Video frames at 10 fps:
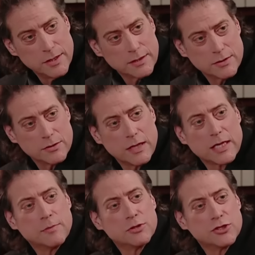Big.
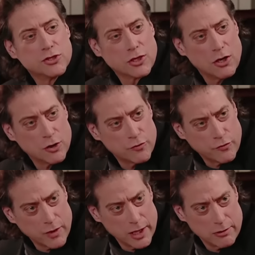They could put the Chicago
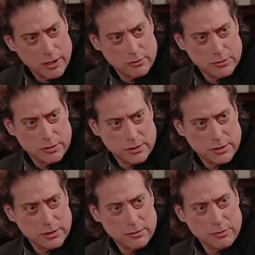Fire out with
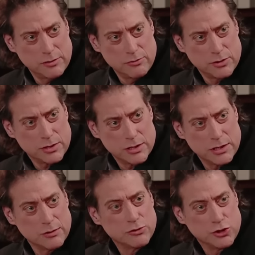this. It
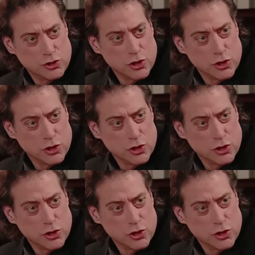was a